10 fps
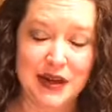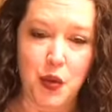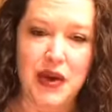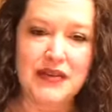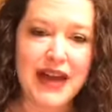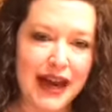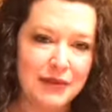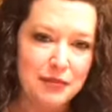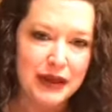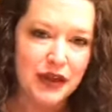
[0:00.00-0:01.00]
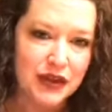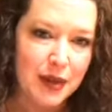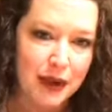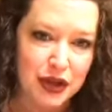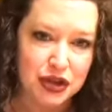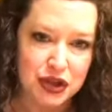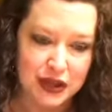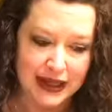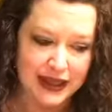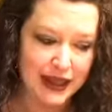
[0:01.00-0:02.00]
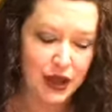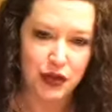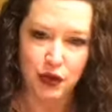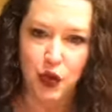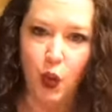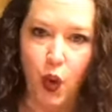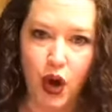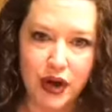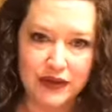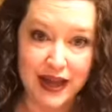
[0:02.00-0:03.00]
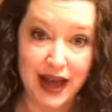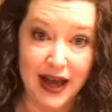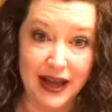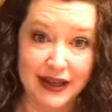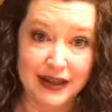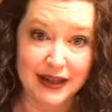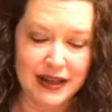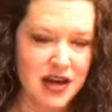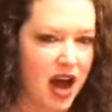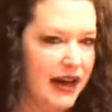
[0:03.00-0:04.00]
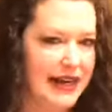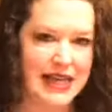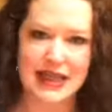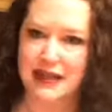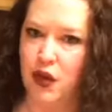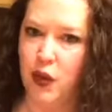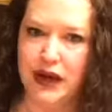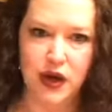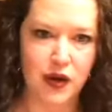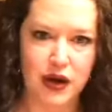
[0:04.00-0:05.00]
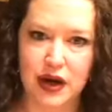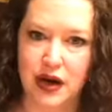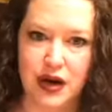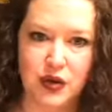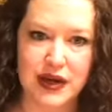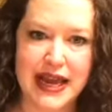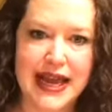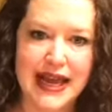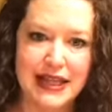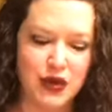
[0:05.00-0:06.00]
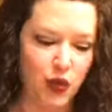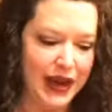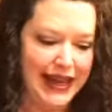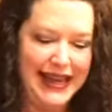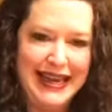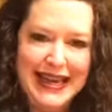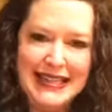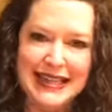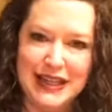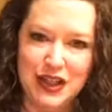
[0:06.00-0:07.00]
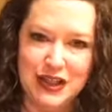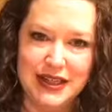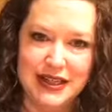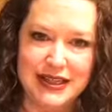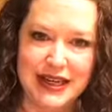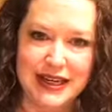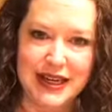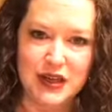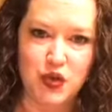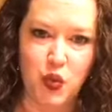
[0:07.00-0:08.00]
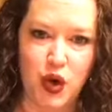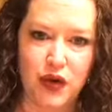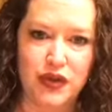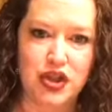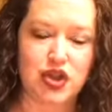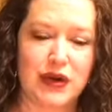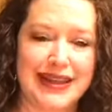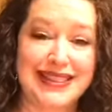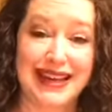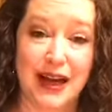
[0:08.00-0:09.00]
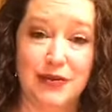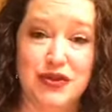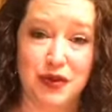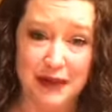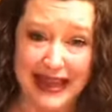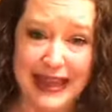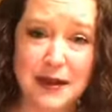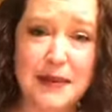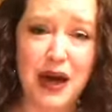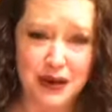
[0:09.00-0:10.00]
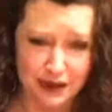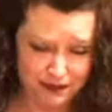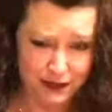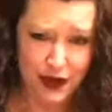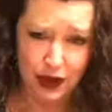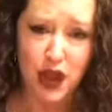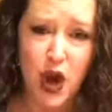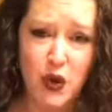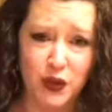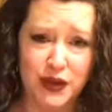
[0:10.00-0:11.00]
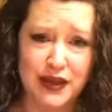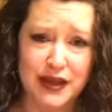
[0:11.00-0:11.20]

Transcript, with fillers: We've got to build up our strength through the Word of God, not anything that we do on our own. It's what He teaches us in His Word, the strength that comes from Him alone.